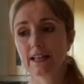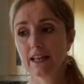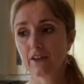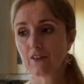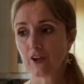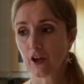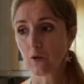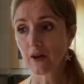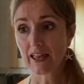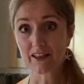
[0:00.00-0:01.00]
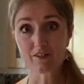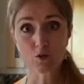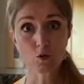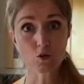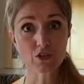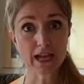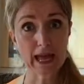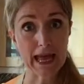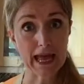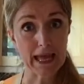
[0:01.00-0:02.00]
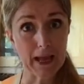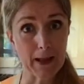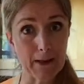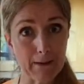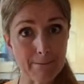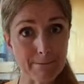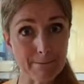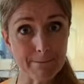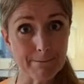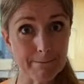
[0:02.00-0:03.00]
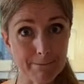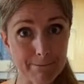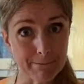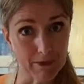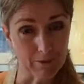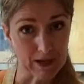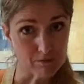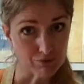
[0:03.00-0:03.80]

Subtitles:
So it's called a, and we go,